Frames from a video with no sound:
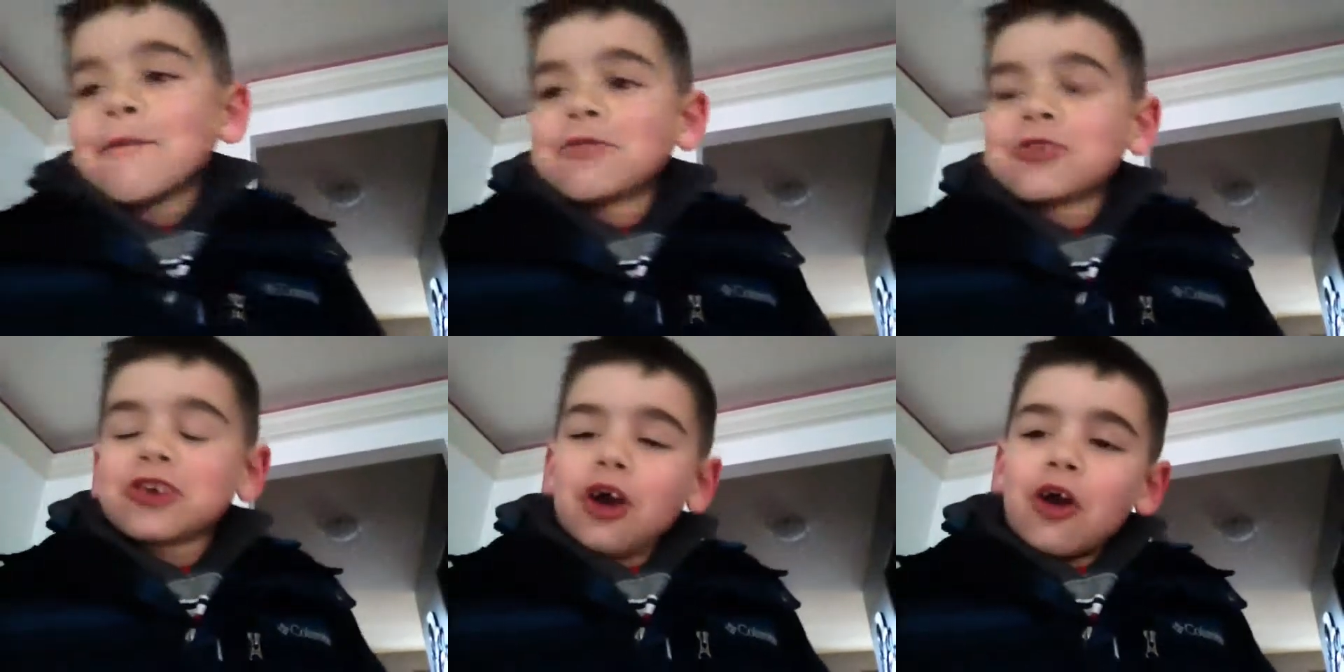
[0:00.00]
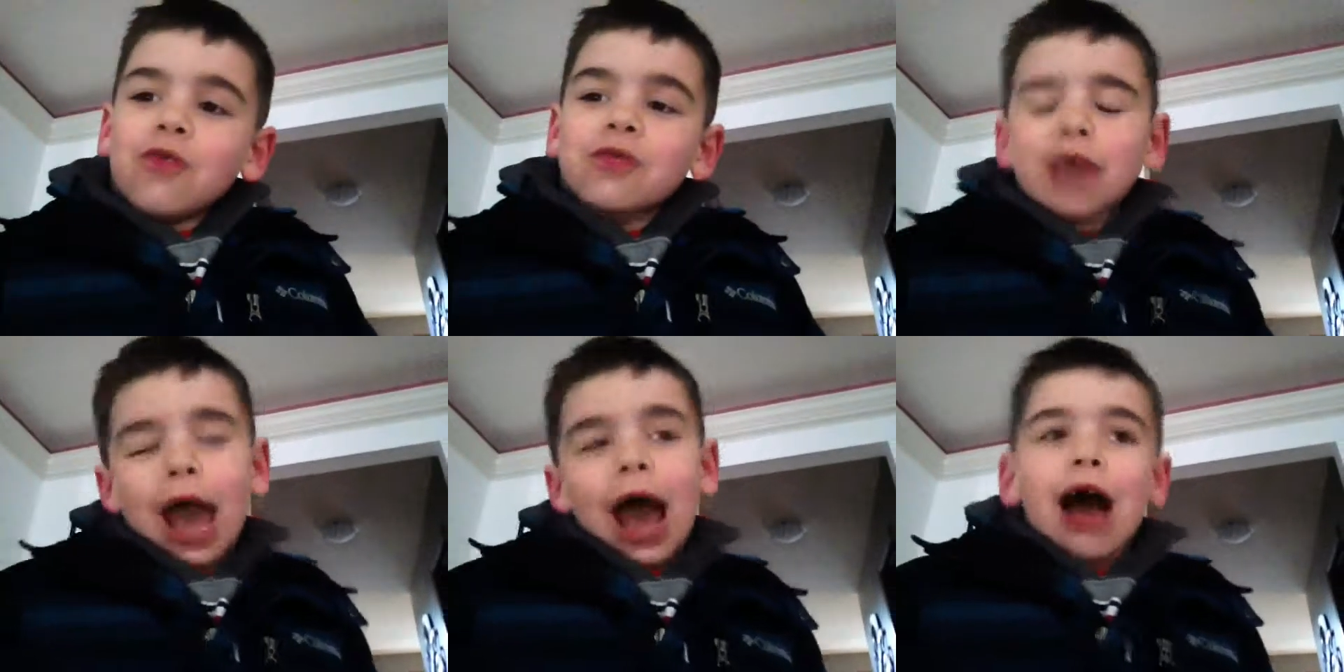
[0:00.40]
So
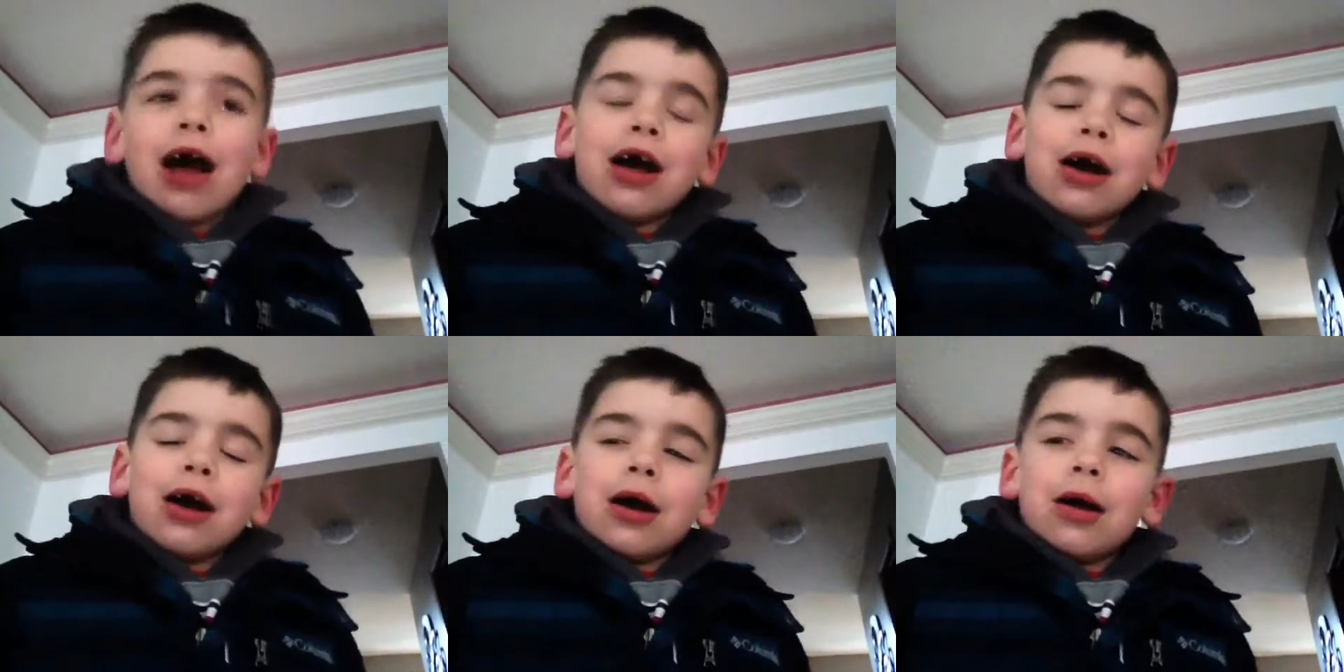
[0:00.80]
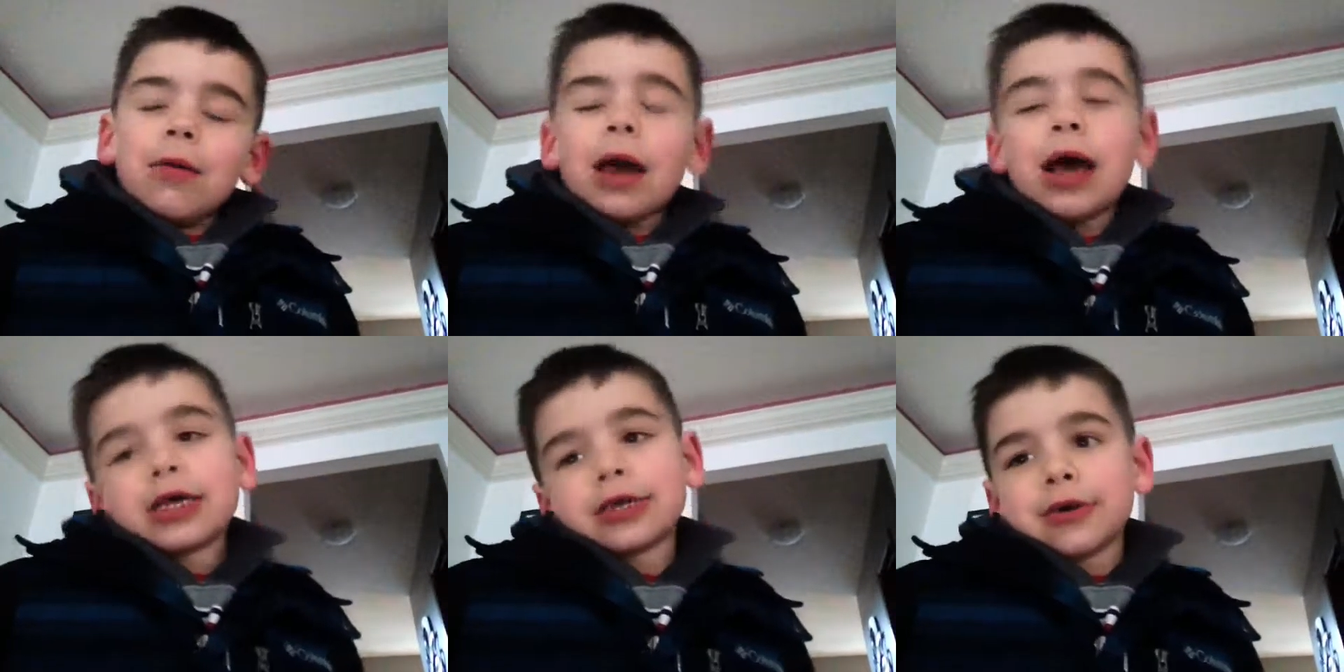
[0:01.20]
yeah. Um.
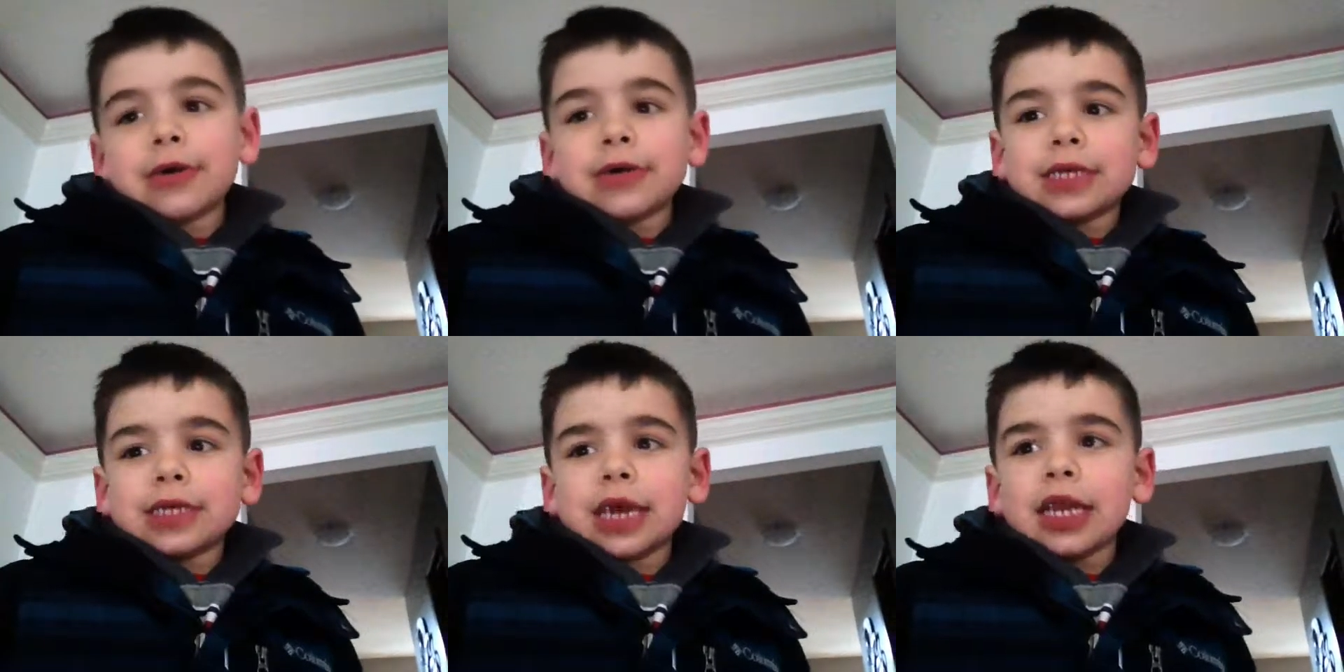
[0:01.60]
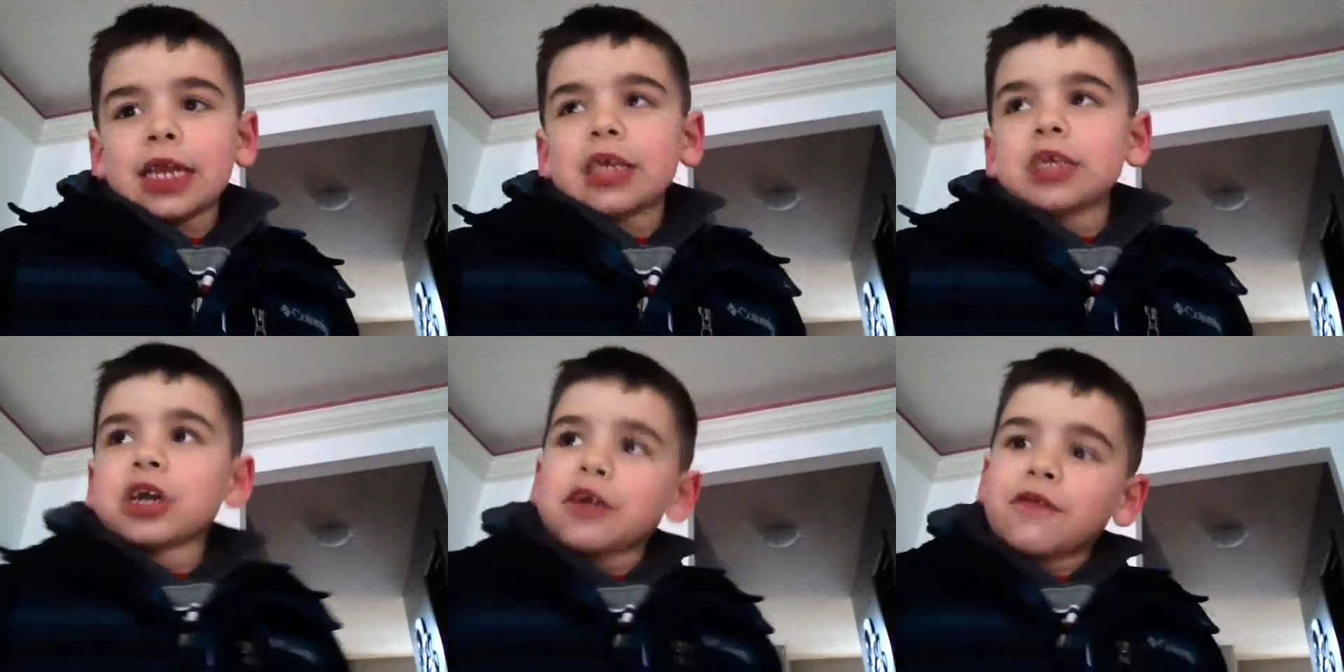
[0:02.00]
As I was saying,
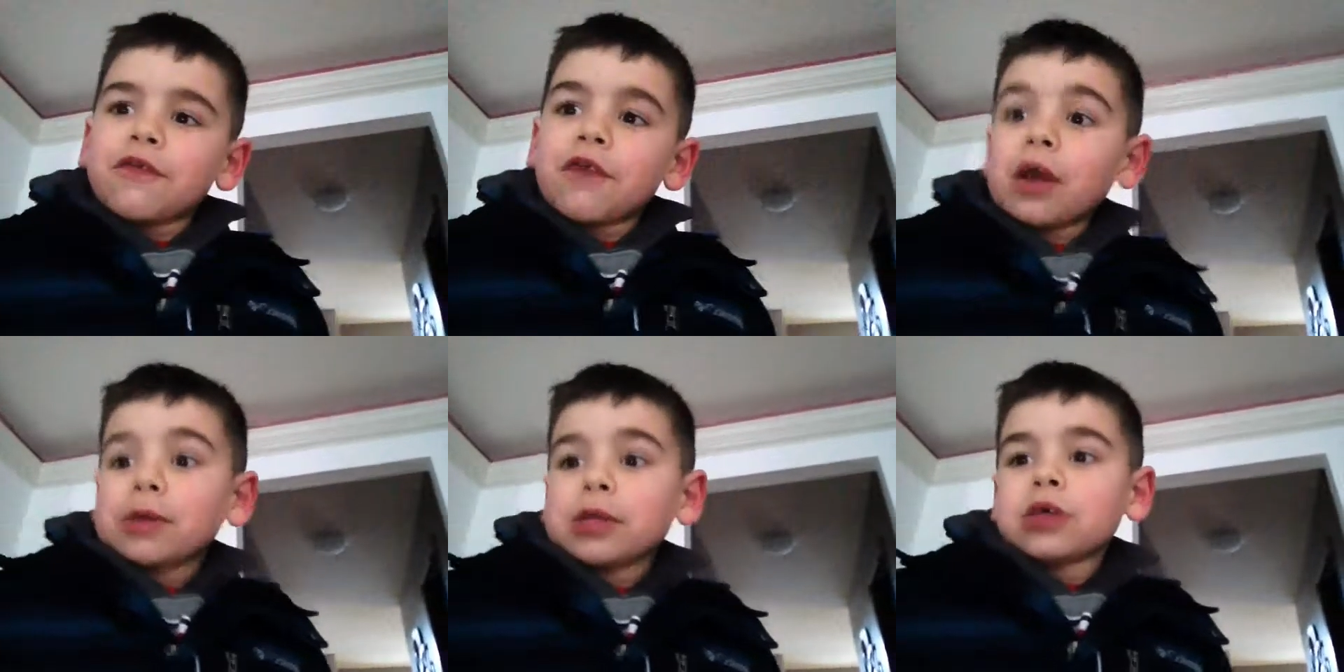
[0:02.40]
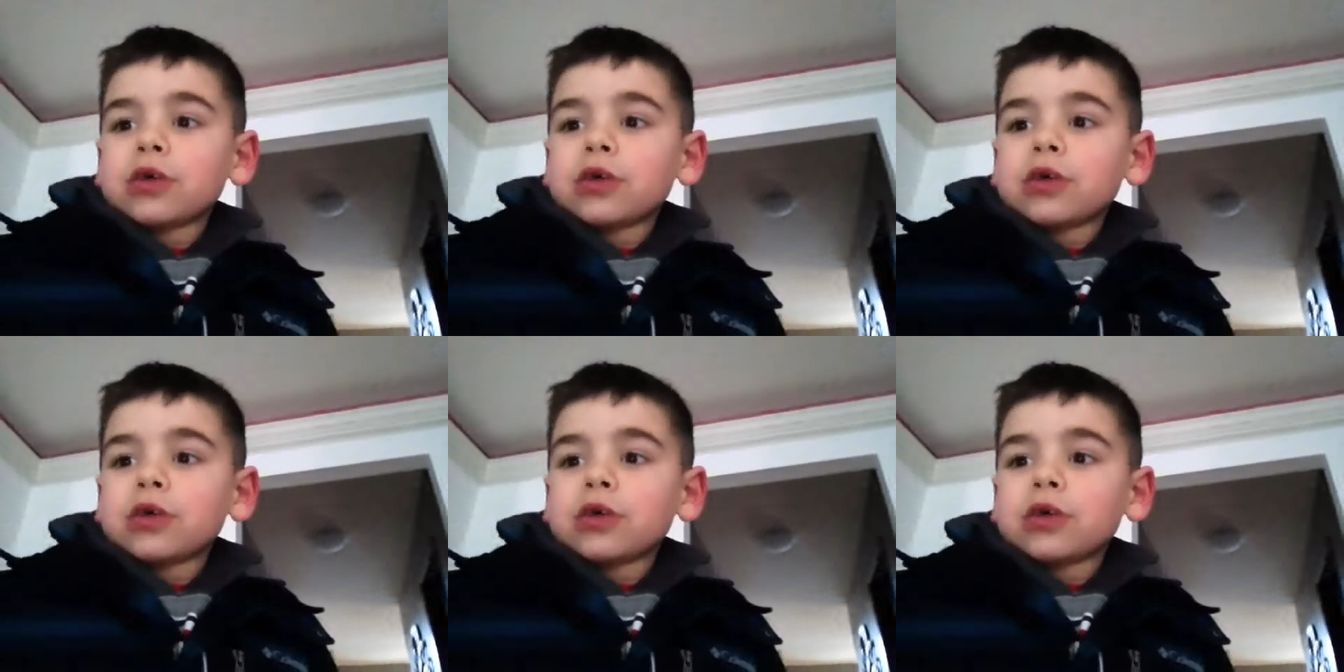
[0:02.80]
he's gonna frame it.